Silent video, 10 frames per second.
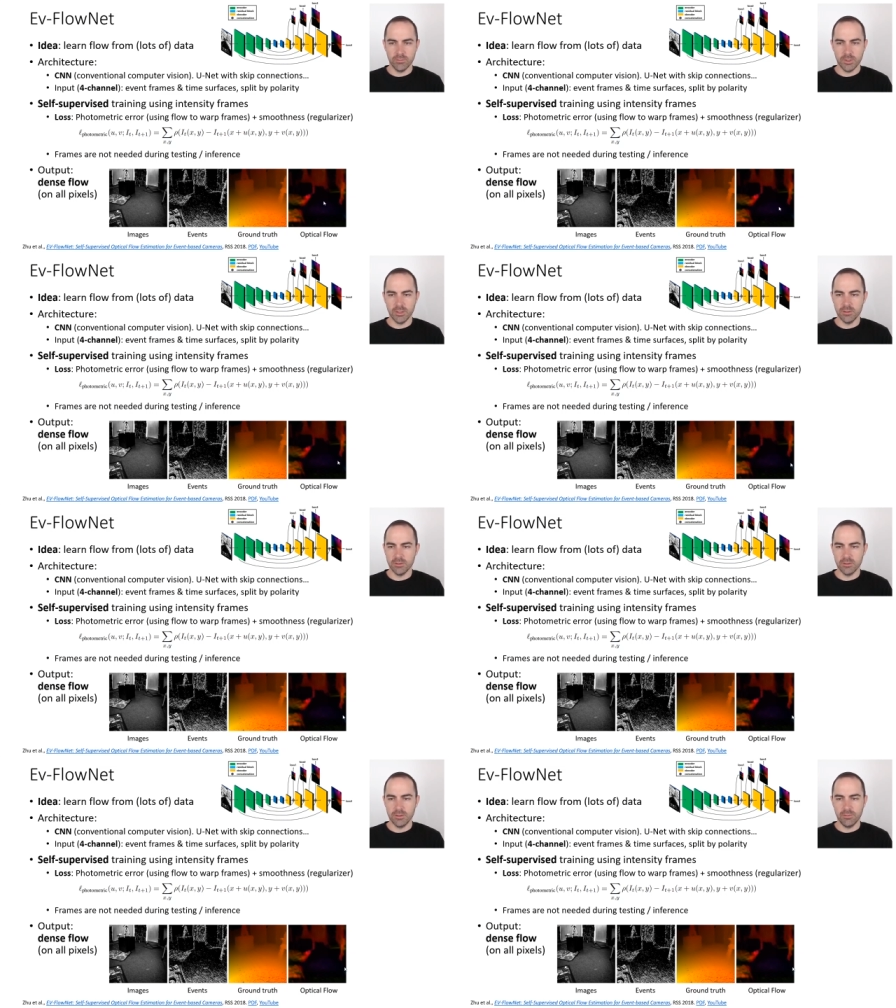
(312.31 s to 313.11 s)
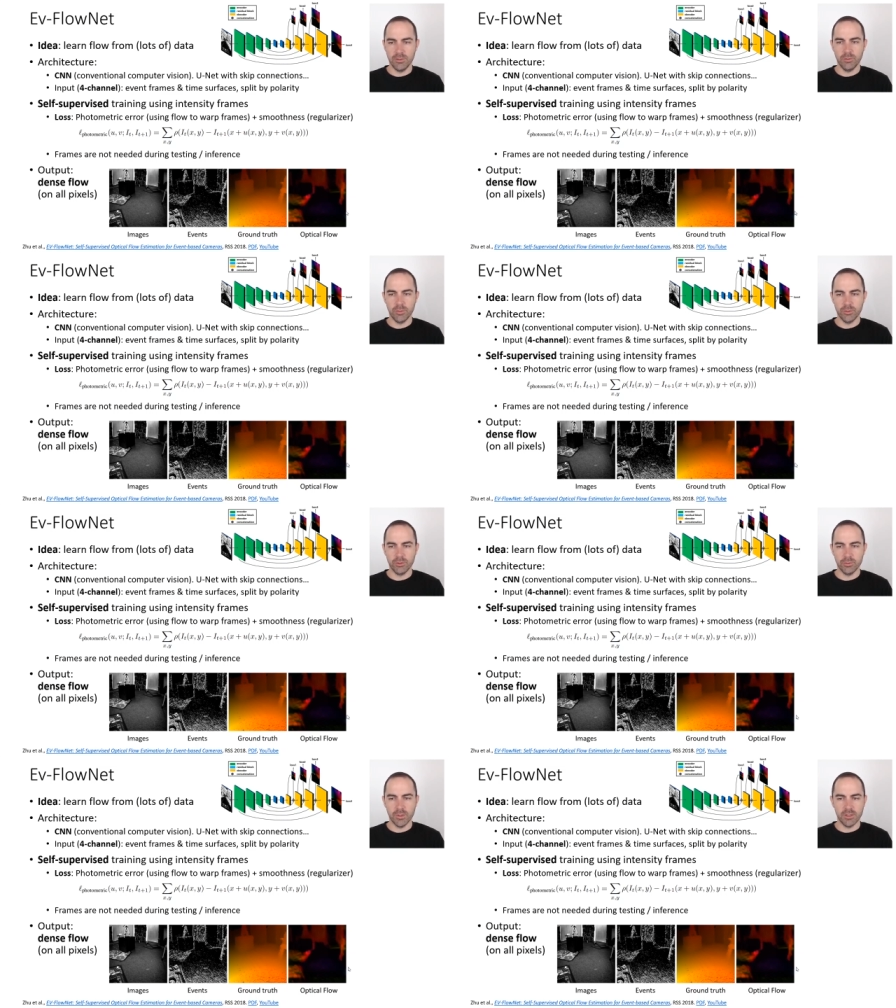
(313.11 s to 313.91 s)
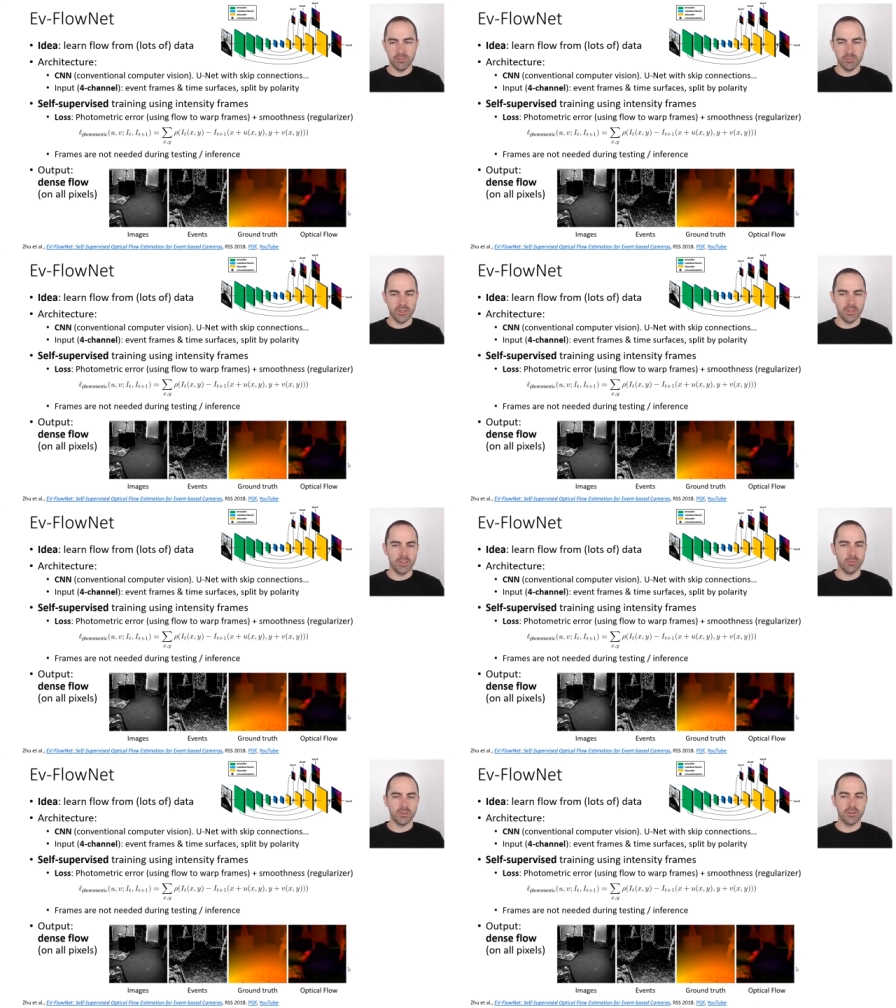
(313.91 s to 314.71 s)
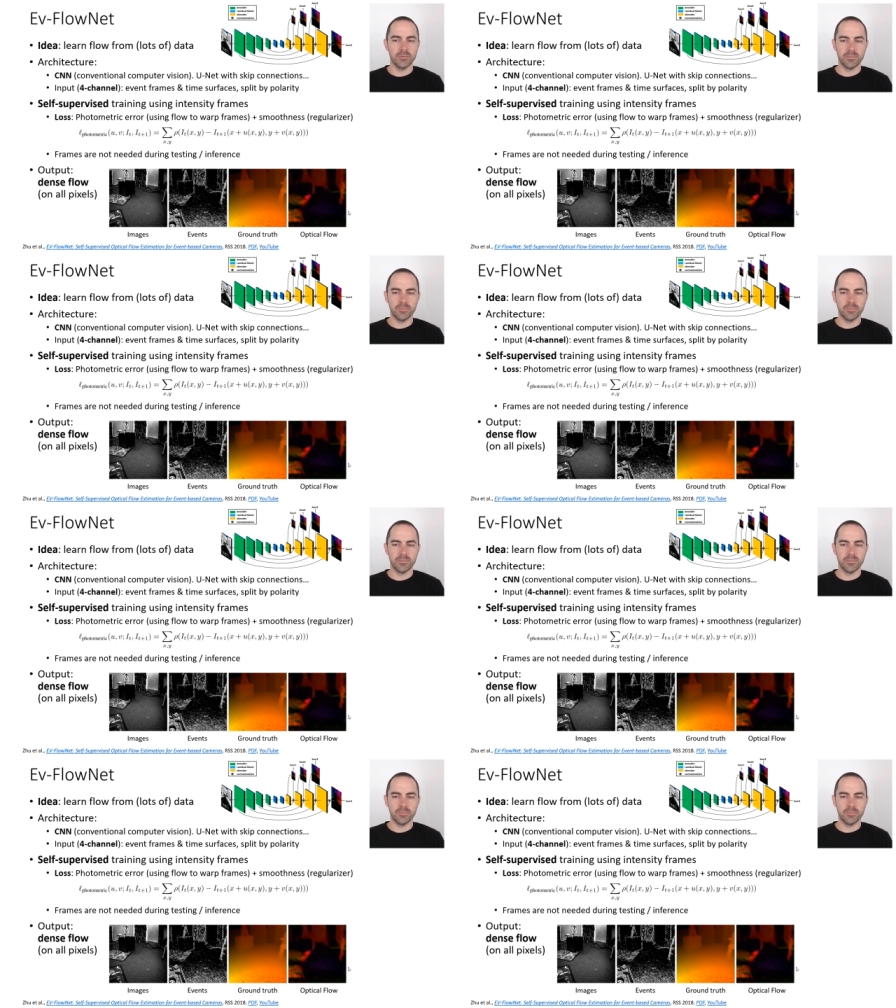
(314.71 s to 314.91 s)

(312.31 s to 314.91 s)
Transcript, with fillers: well, the flow produced by, by the network.